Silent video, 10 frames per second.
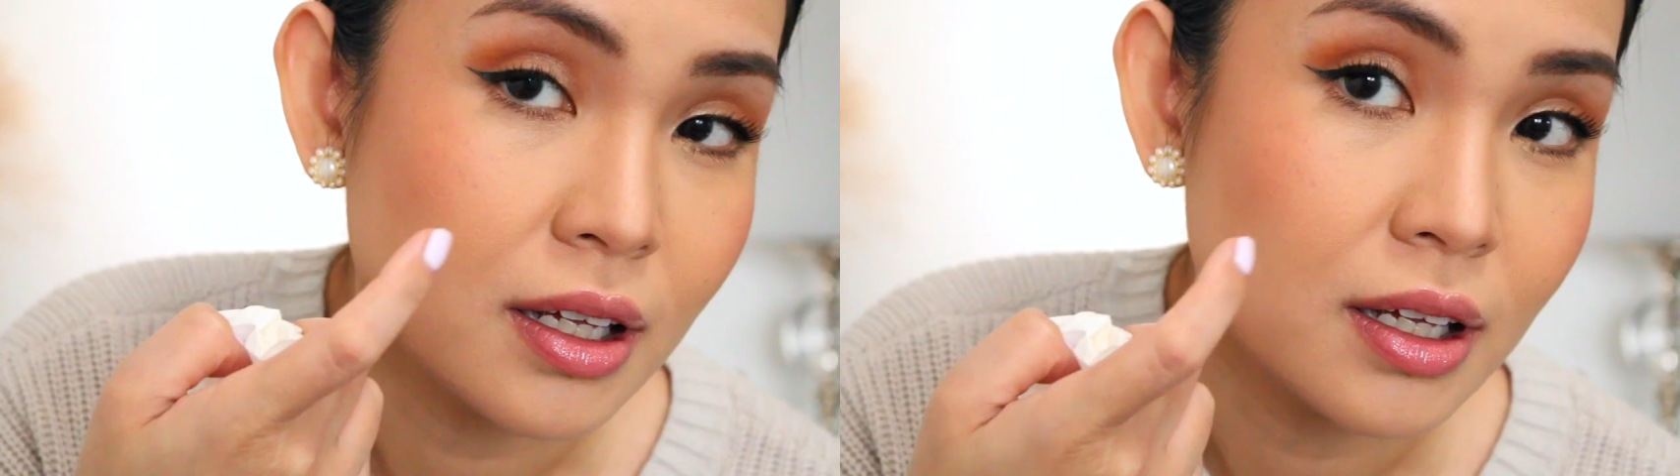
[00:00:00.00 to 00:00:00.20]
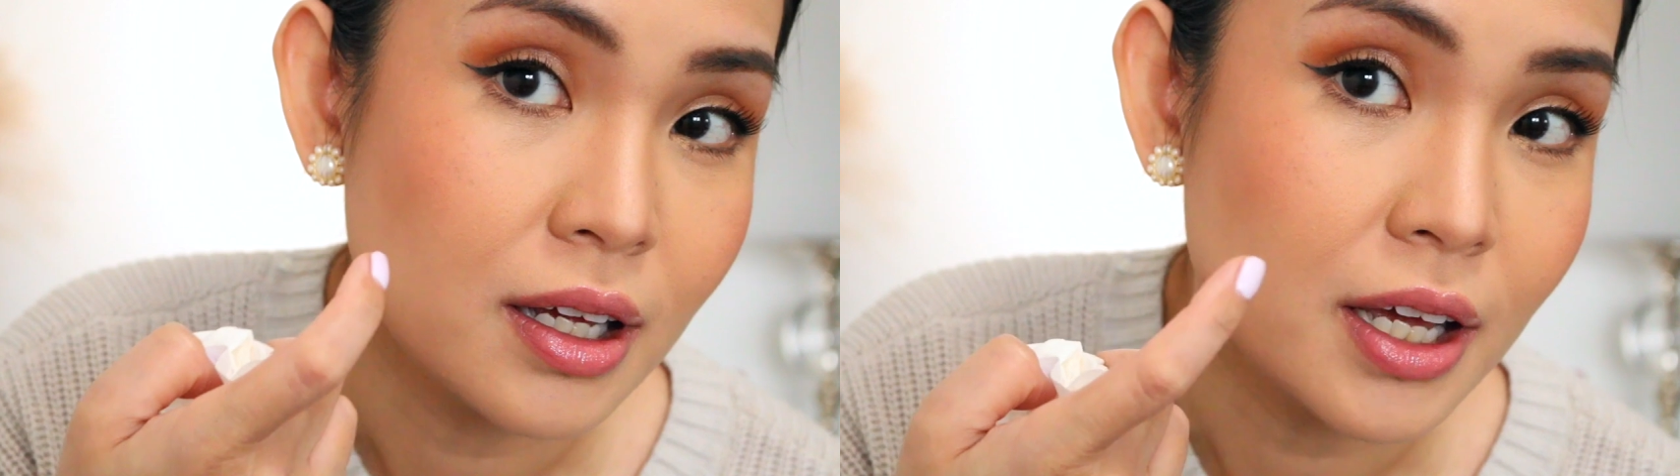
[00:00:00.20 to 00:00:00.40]

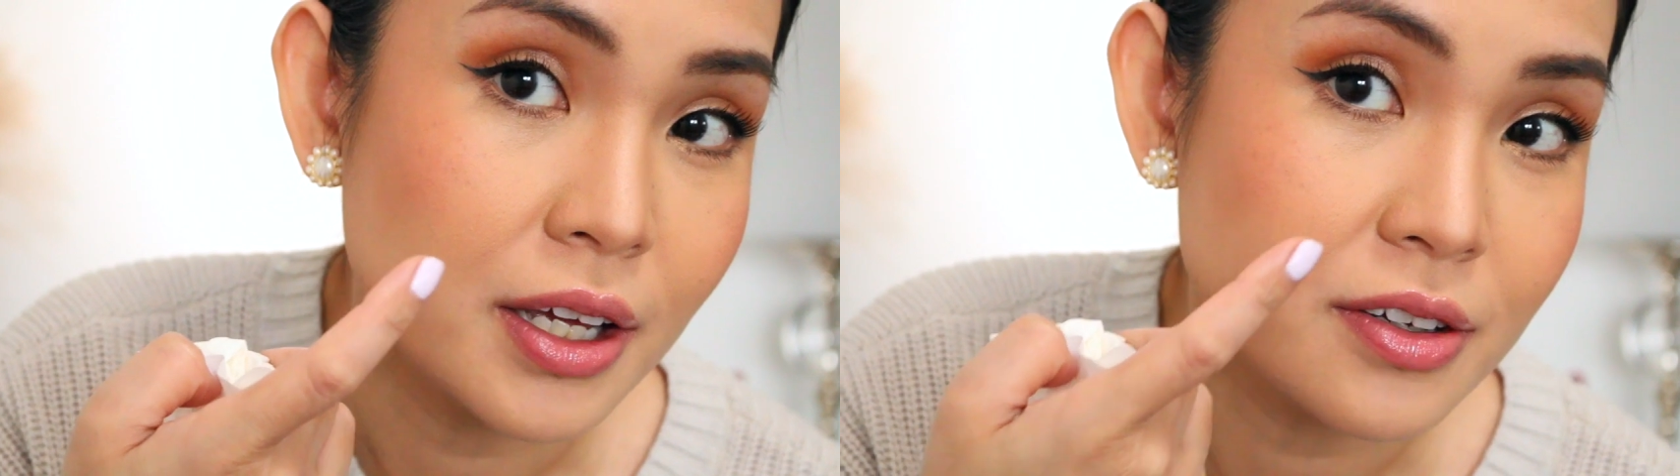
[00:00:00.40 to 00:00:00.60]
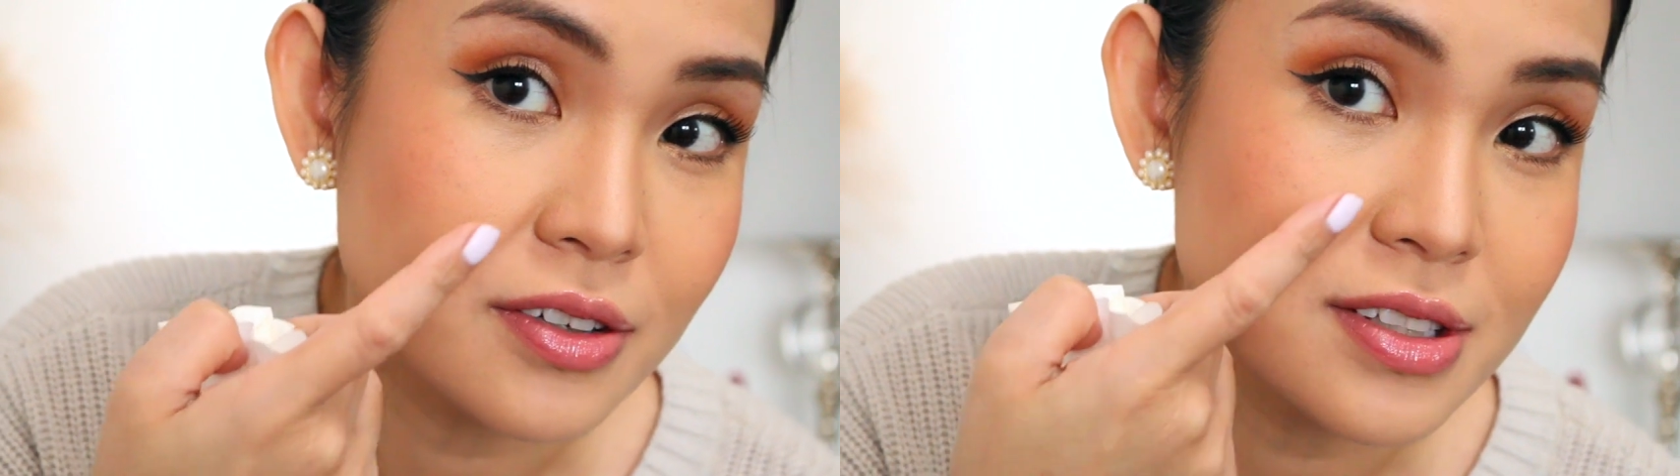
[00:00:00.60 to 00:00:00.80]

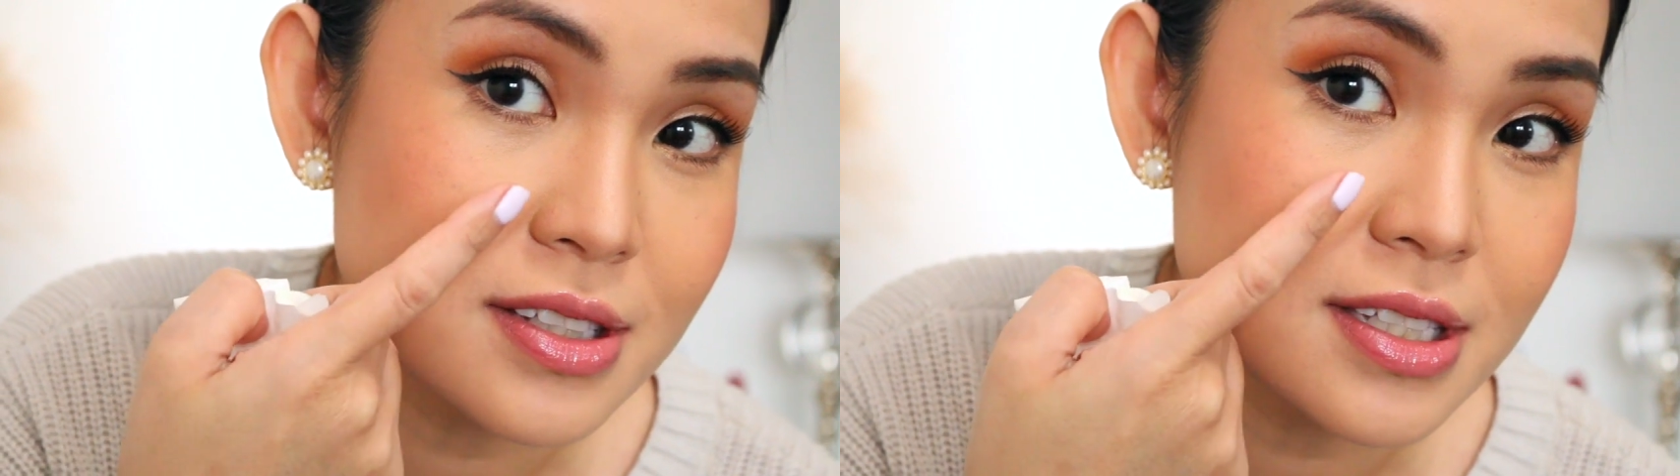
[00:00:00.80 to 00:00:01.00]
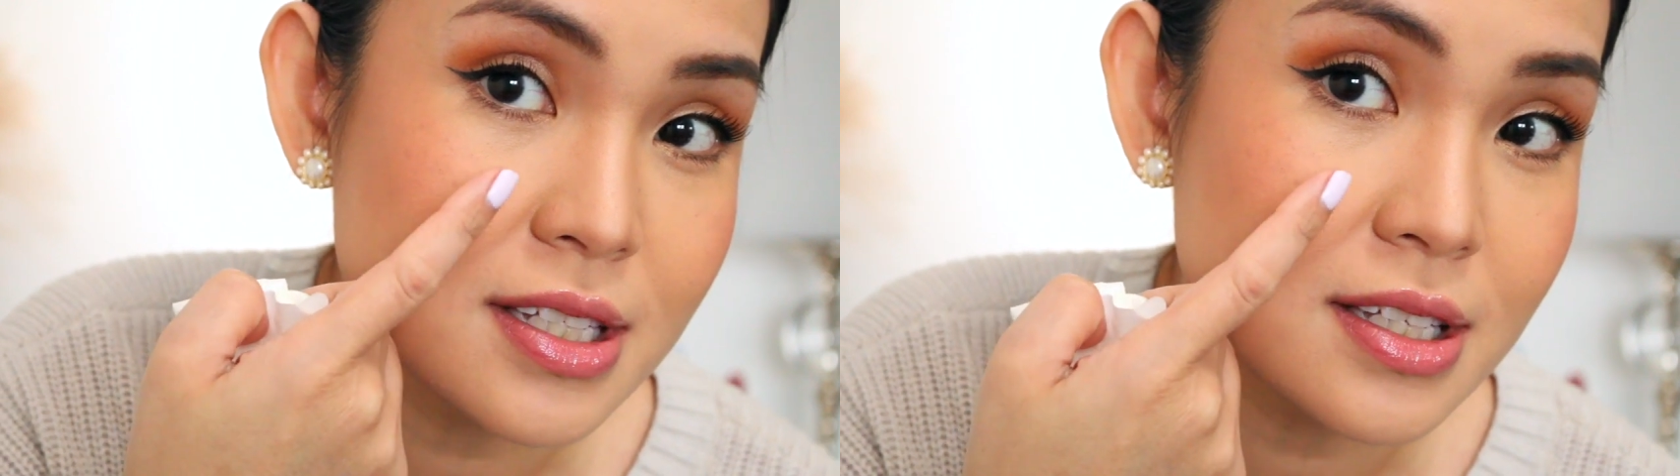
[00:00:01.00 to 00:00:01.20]
Initially when I
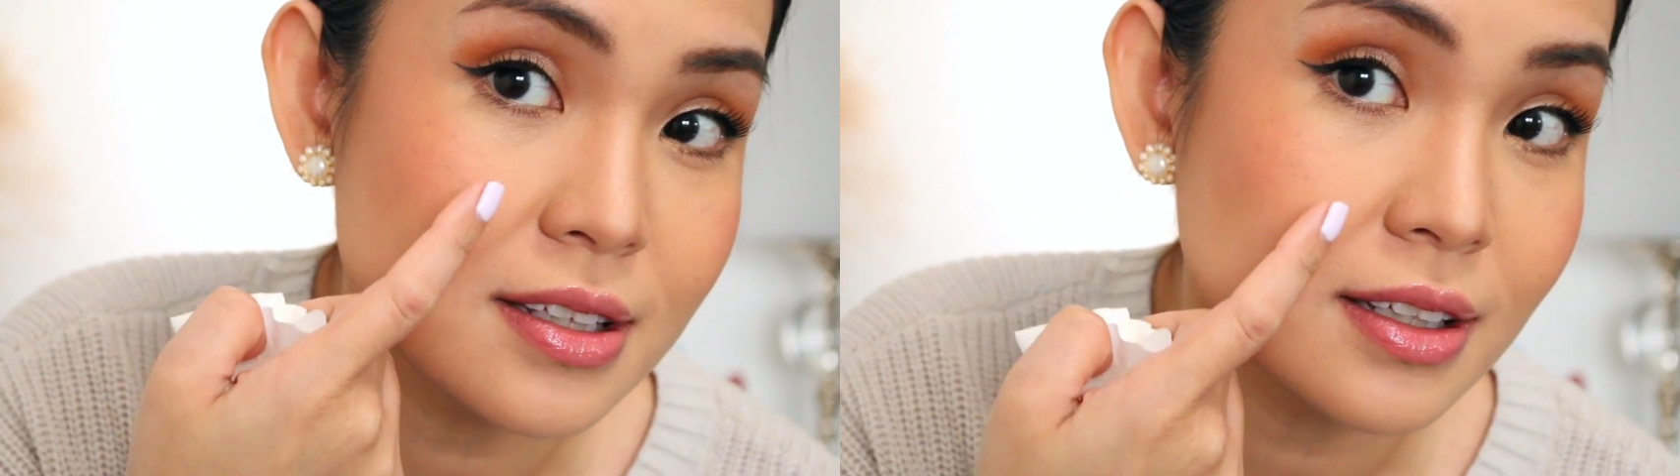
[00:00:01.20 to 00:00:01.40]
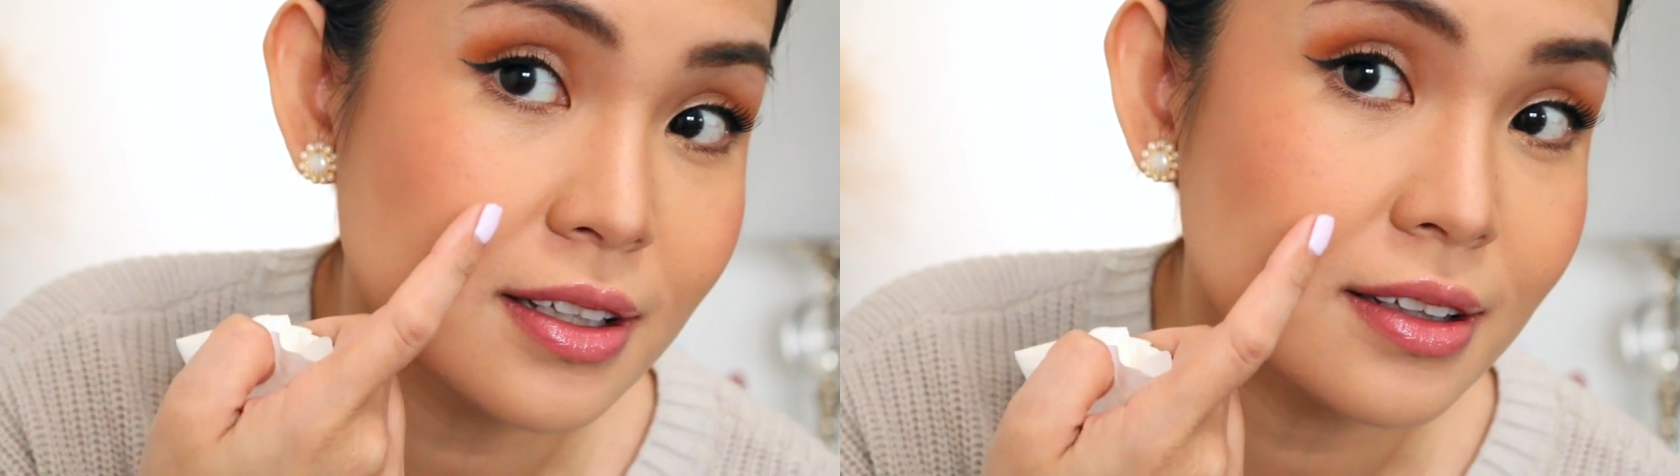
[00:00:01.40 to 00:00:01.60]
put the
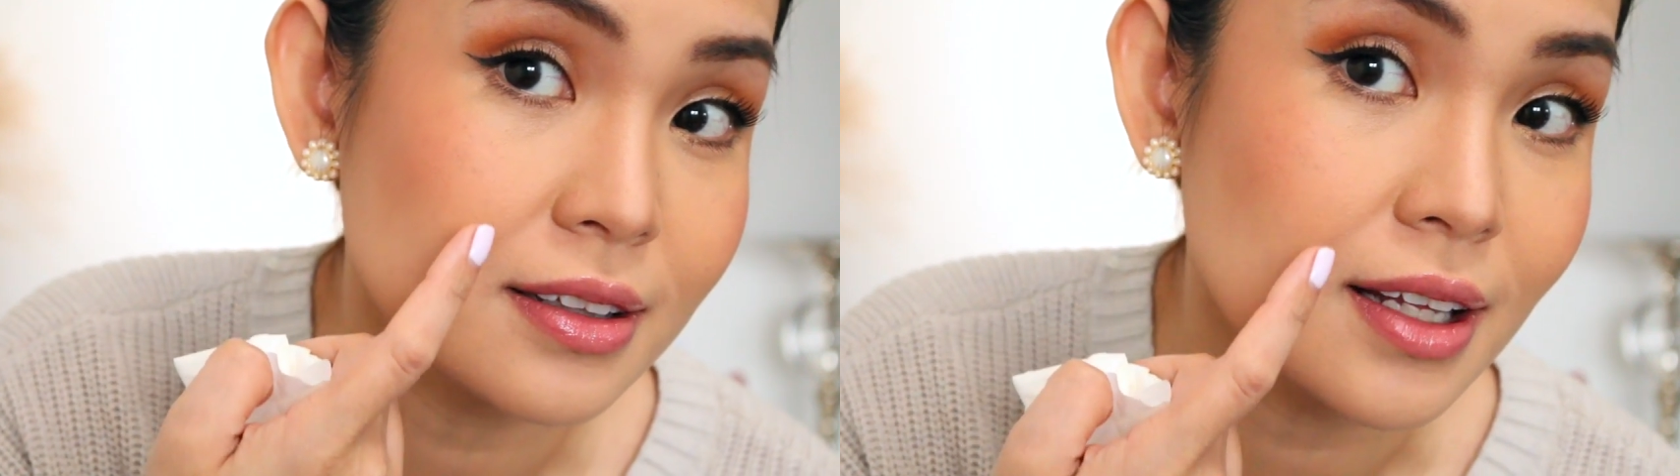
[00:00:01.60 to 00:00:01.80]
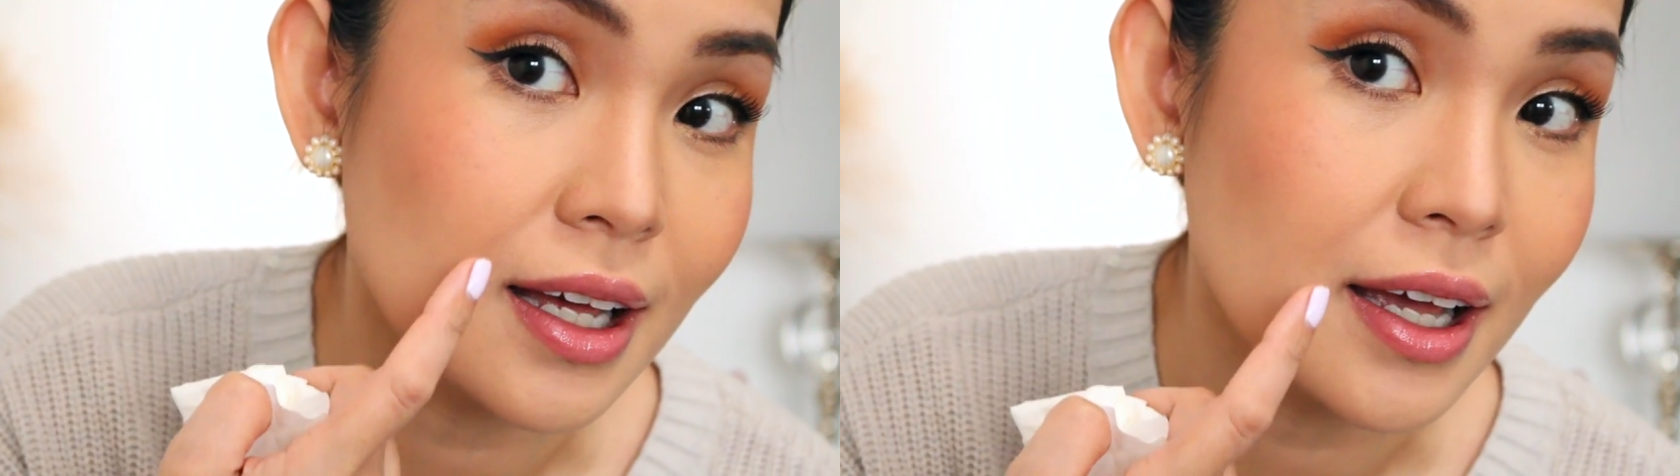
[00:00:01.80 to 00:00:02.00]
water
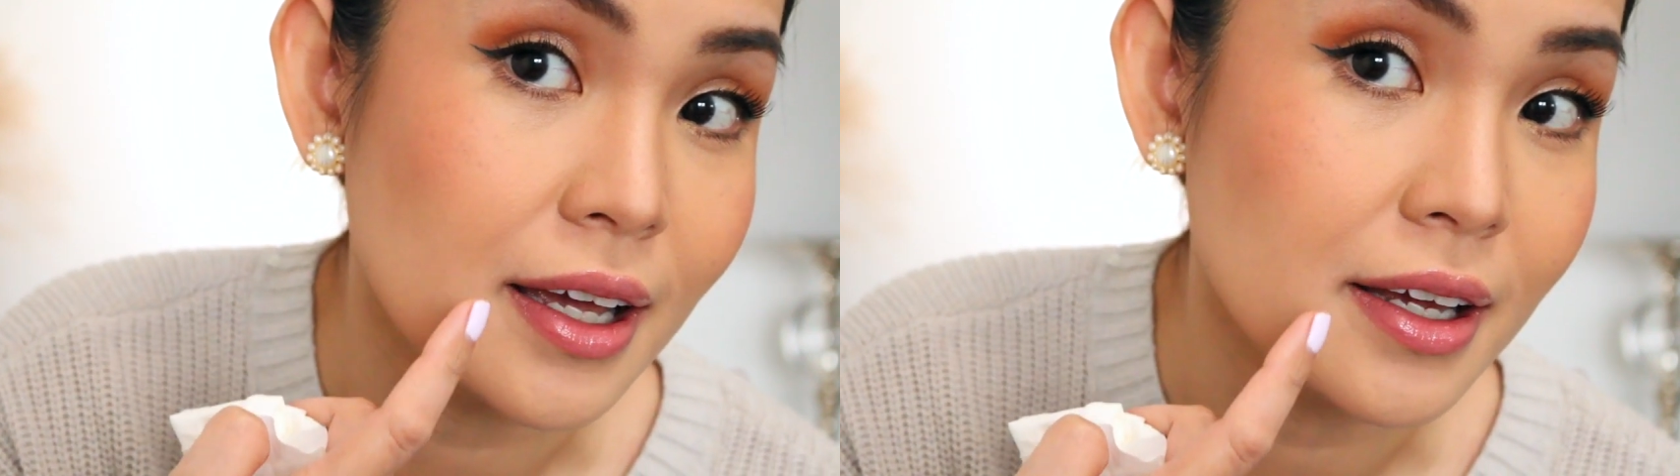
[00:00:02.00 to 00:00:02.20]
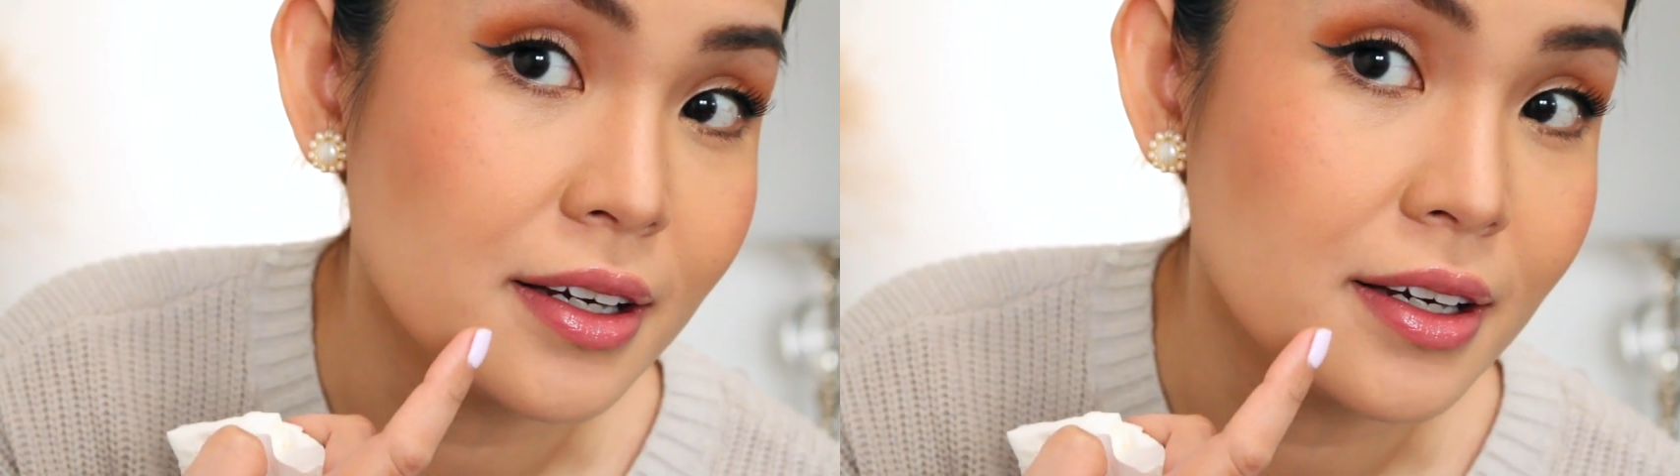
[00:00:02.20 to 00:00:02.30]
in,